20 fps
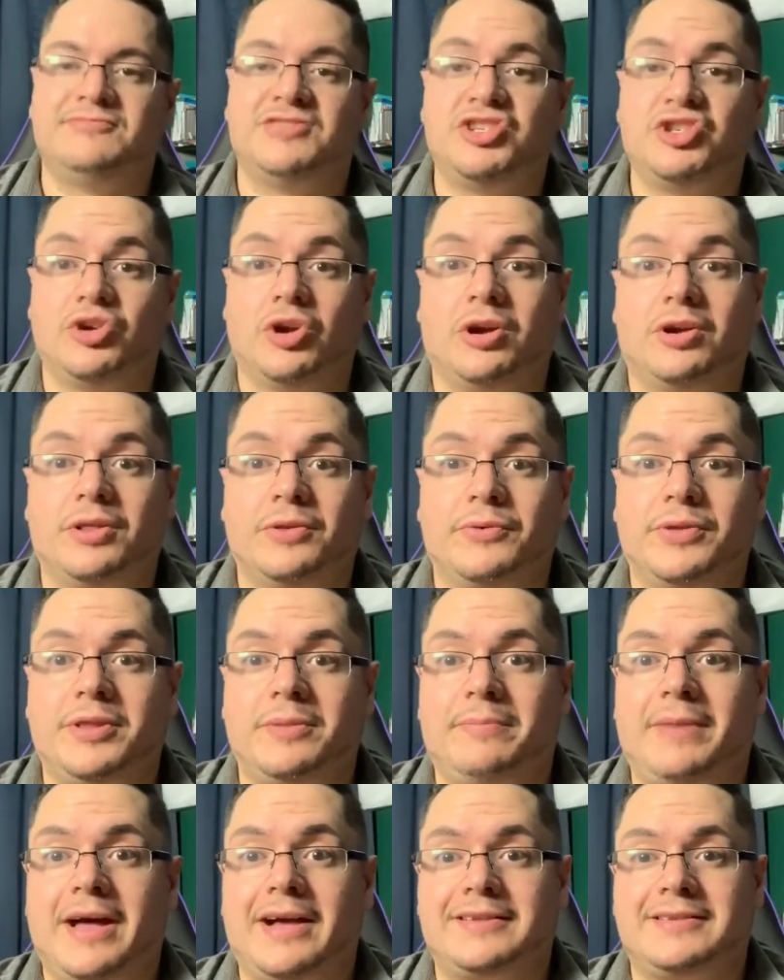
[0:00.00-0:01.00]
Struggling with the
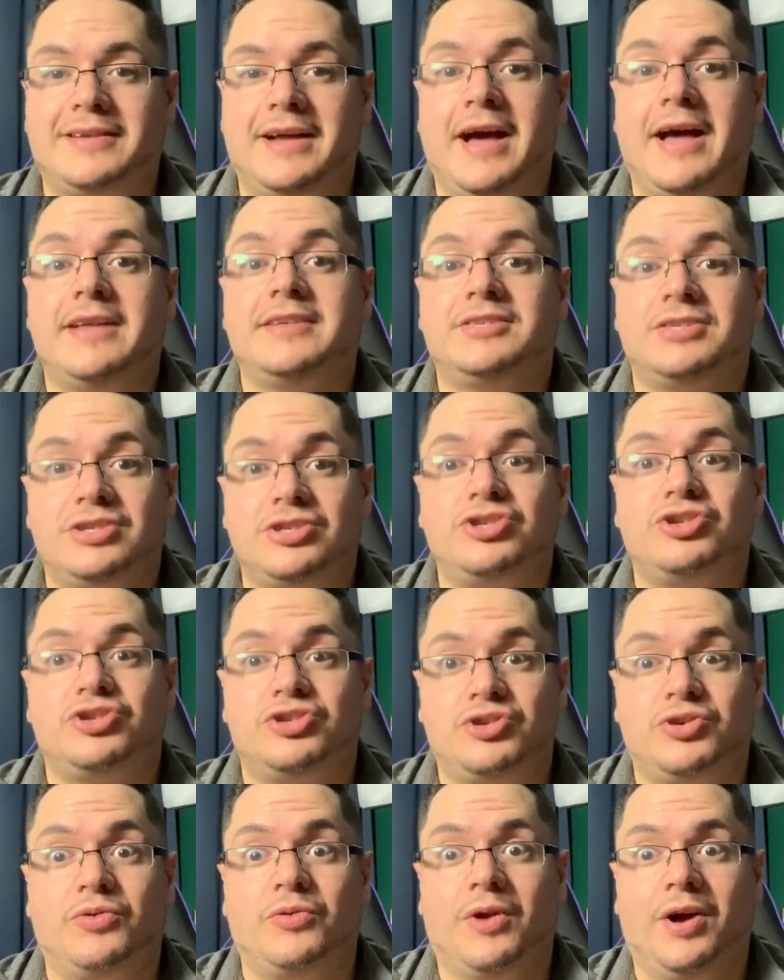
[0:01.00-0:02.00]
box, guys.
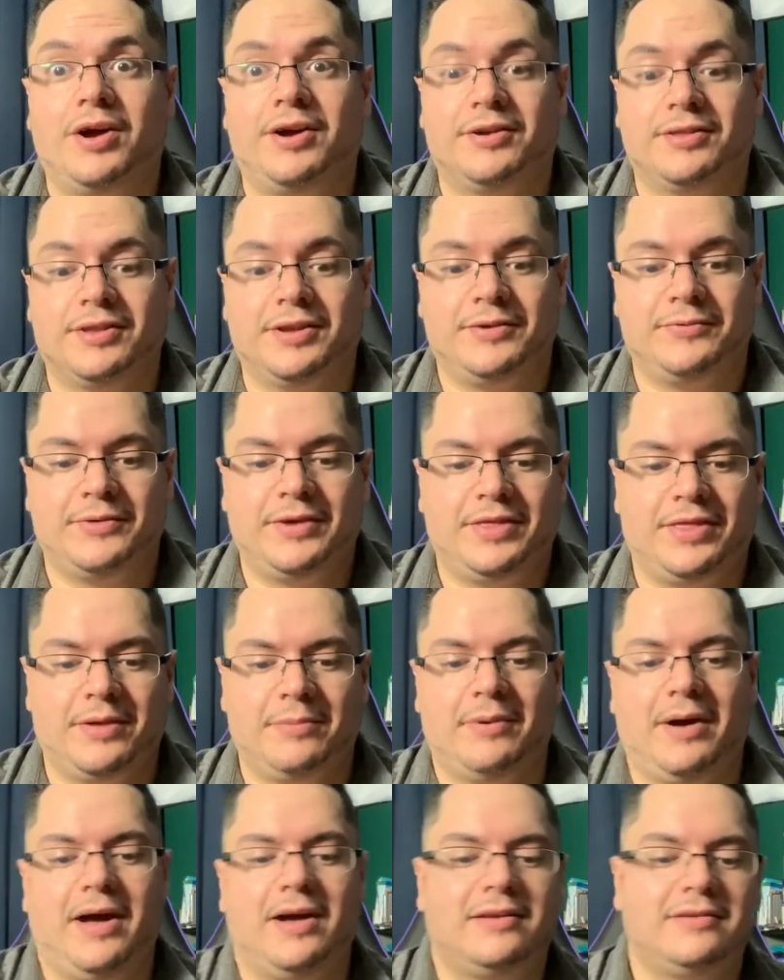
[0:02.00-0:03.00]
Struggling with the
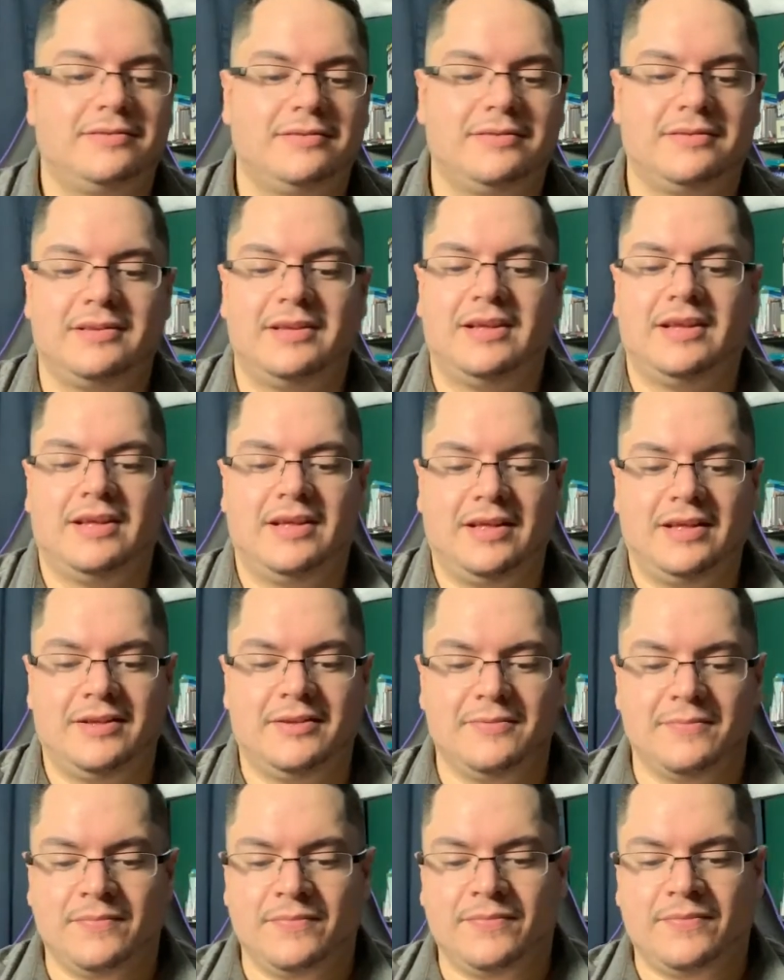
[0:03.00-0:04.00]
box.
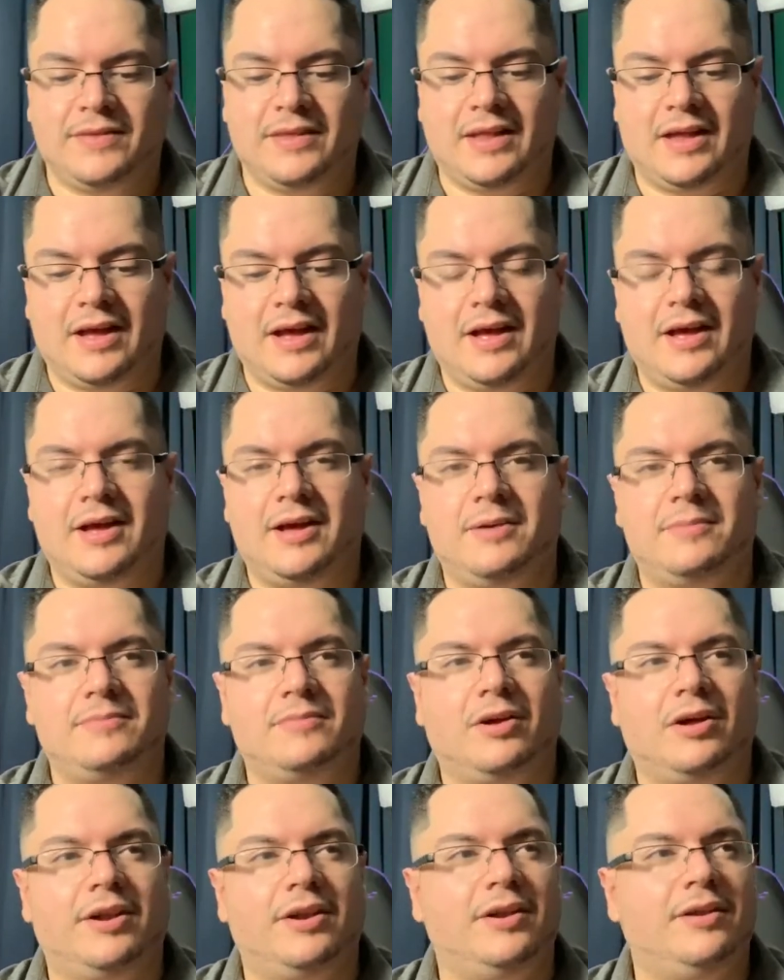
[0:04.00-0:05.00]

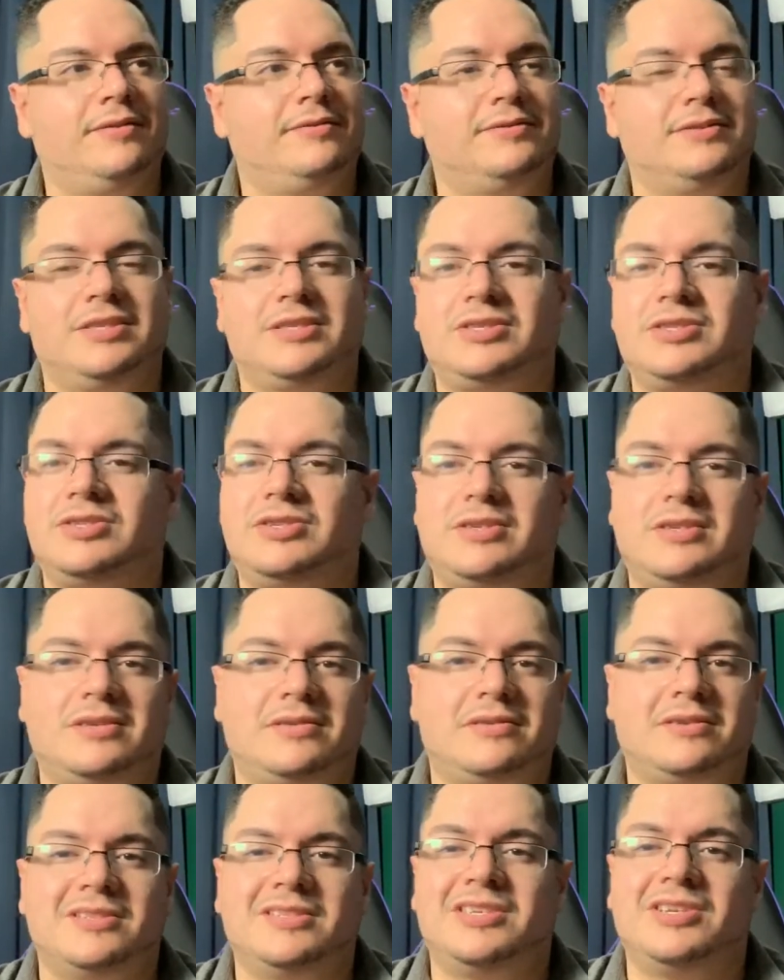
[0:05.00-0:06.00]
I'm just
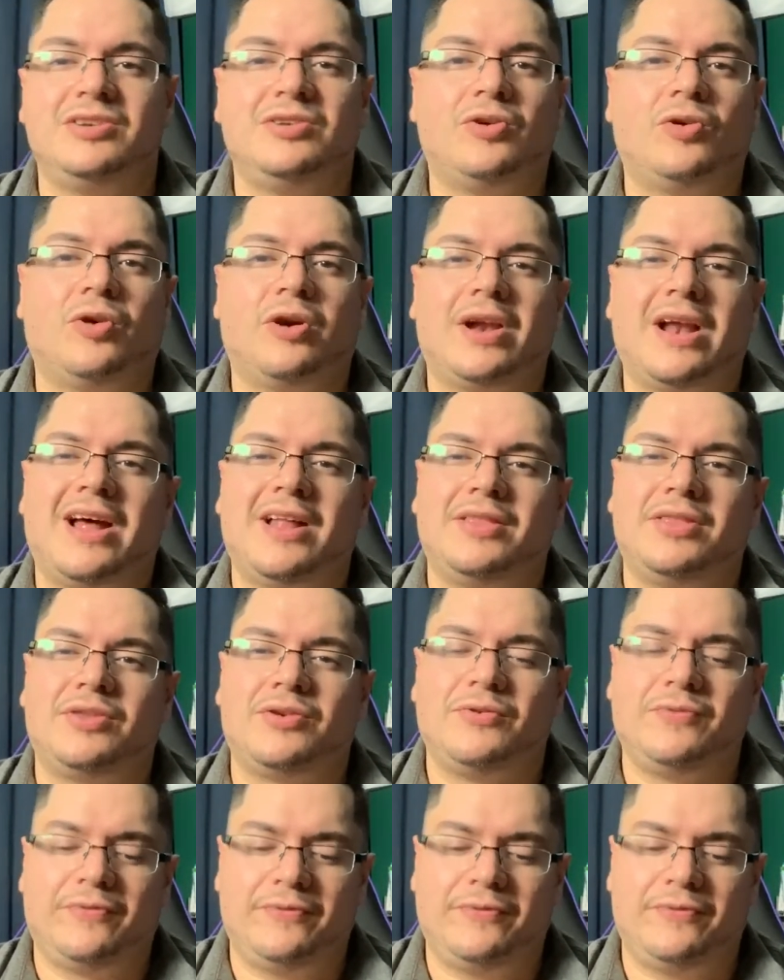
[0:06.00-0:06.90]
continue going on through